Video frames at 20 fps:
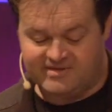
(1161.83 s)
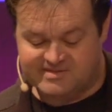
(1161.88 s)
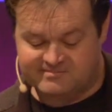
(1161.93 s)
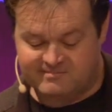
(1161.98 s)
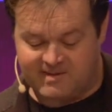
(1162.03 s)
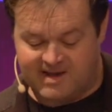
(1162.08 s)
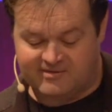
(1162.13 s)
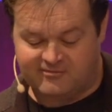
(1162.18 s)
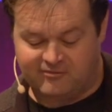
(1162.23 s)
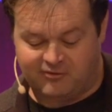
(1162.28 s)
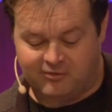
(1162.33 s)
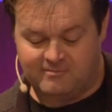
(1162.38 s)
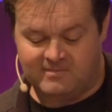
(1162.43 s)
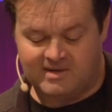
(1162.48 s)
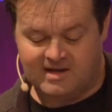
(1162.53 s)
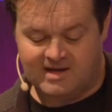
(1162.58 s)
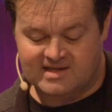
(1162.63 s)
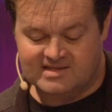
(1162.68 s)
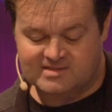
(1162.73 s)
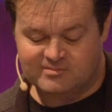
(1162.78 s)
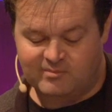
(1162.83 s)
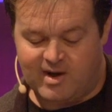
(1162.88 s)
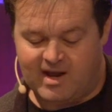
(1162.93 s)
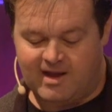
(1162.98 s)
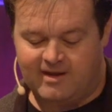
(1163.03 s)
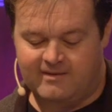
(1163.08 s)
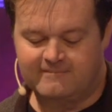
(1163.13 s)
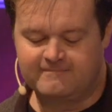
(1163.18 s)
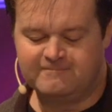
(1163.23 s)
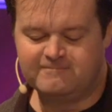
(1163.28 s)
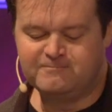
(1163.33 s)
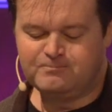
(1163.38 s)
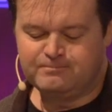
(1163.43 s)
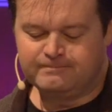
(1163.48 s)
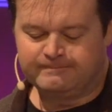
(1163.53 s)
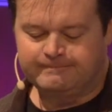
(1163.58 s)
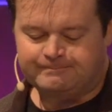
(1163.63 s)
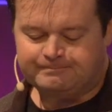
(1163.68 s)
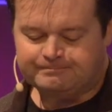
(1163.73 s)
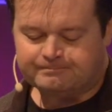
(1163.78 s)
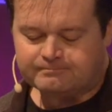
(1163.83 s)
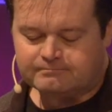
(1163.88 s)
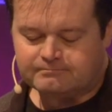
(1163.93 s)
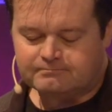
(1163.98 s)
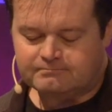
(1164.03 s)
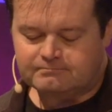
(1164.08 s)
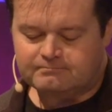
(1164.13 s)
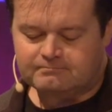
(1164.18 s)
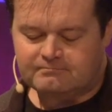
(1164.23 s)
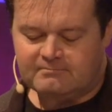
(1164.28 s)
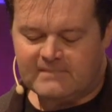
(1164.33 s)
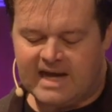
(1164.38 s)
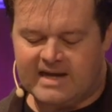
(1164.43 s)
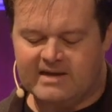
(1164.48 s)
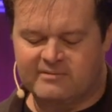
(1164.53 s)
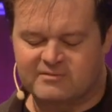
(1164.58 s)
spectrum as well. And